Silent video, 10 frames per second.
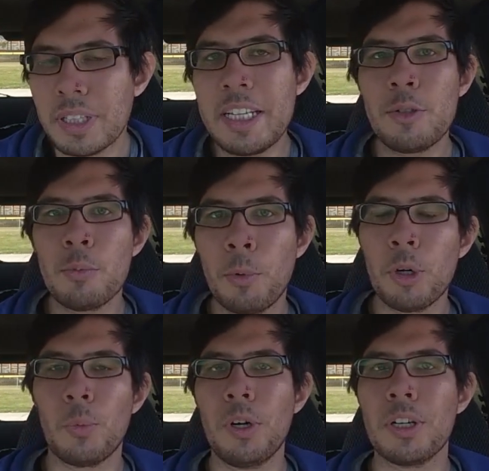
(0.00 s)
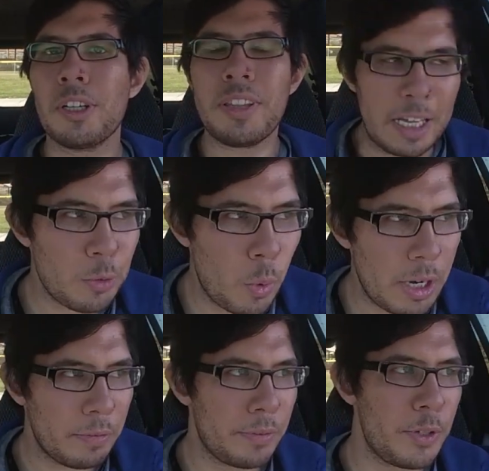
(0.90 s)
lead to more work. That's
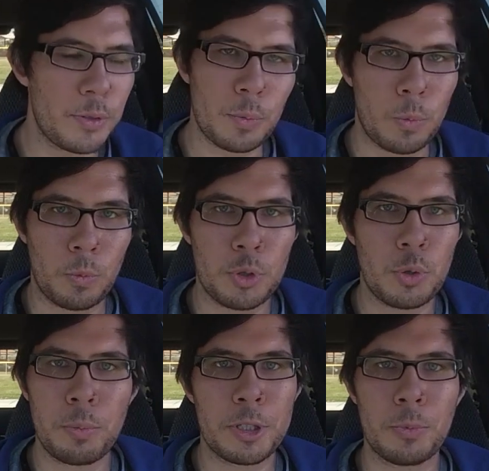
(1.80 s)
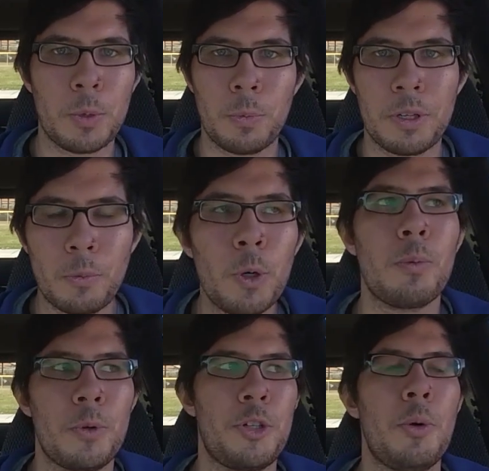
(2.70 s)
why reviews are so much more
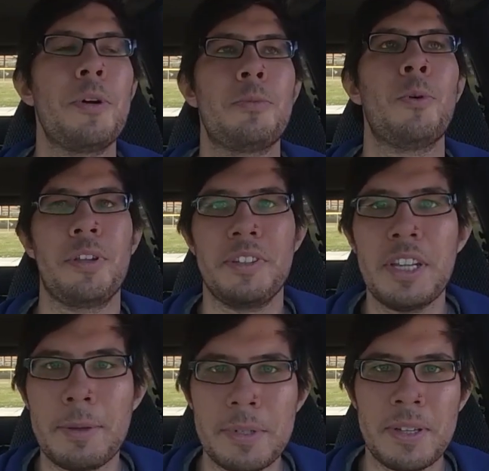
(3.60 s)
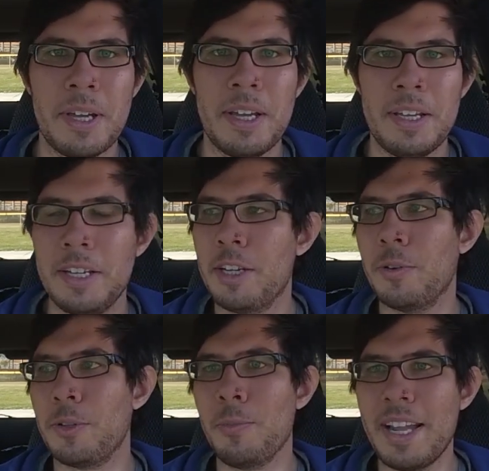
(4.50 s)
worth so much more than tips.
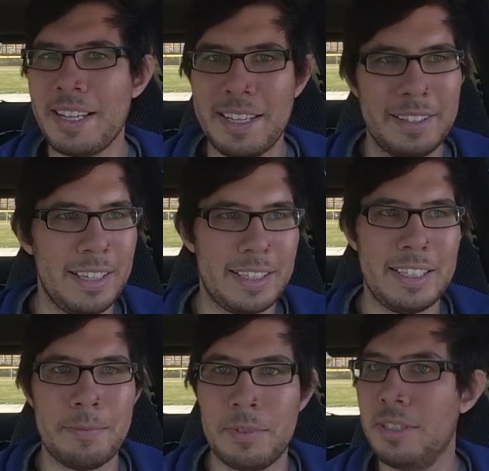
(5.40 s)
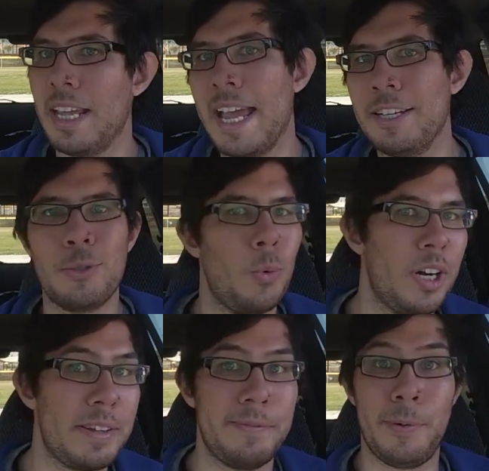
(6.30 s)
You might get like tip $10,
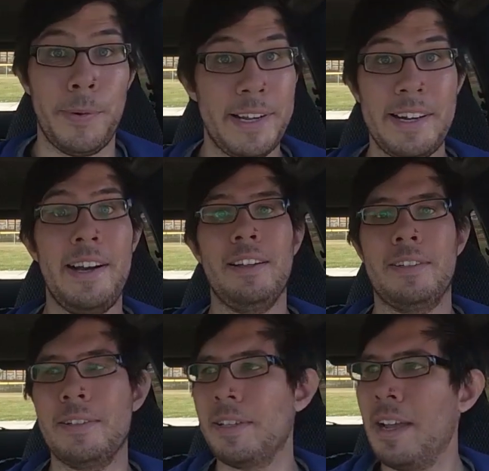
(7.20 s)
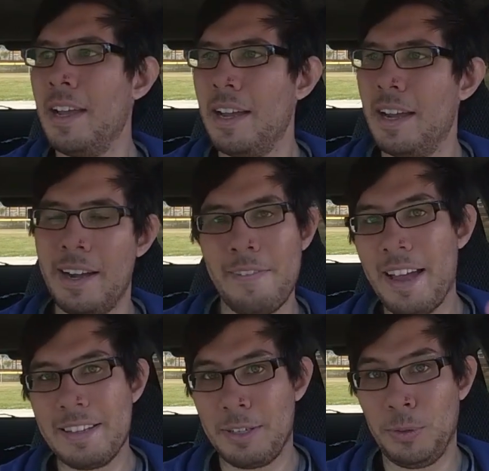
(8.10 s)
$20, $40.
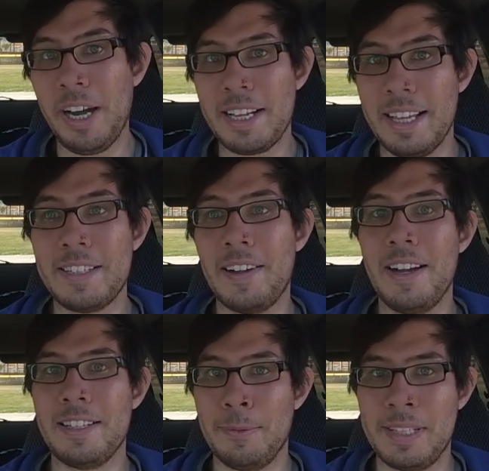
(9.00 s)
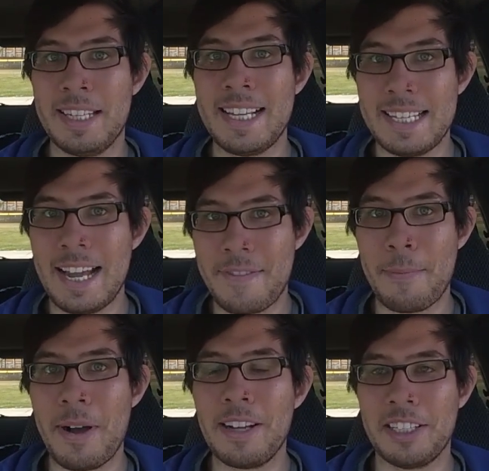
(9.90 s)
That's great. That's awesome. It's nice to have
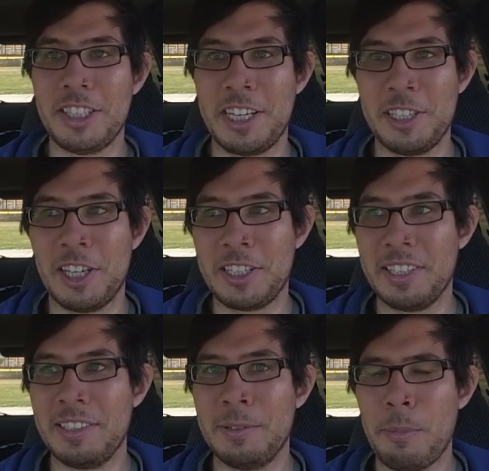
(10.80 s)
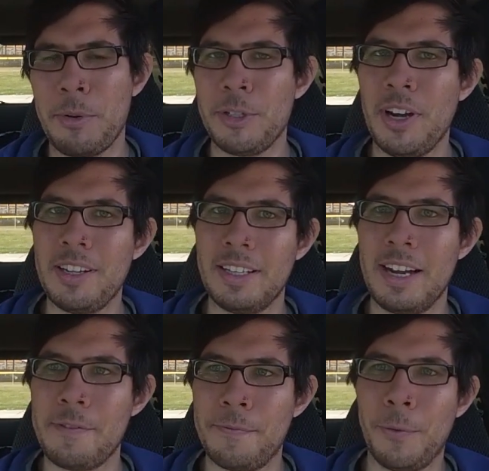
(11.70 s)
that pocket change on you. But would you rather have